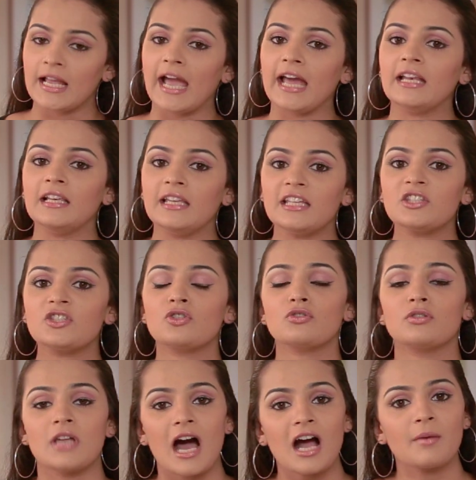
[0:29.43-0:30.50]
and leads to
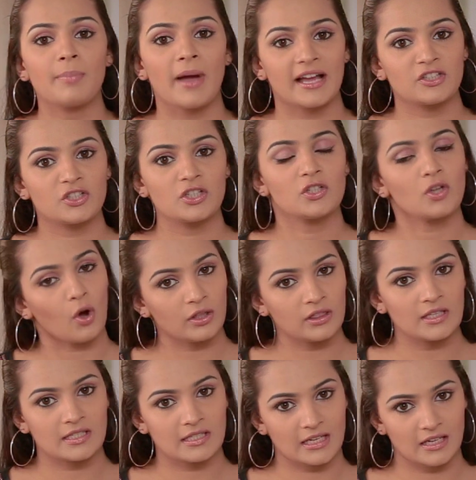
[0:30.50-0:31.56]
dark patches on
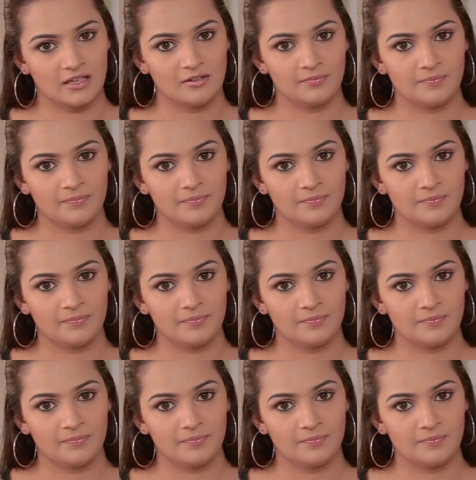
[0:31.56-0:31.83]
the skin.